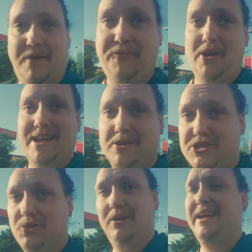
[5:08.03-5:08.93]
We'll find out
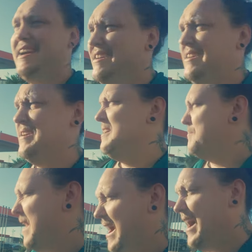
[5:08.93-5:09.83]
shortly.
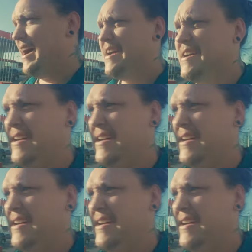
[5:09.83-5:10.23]
But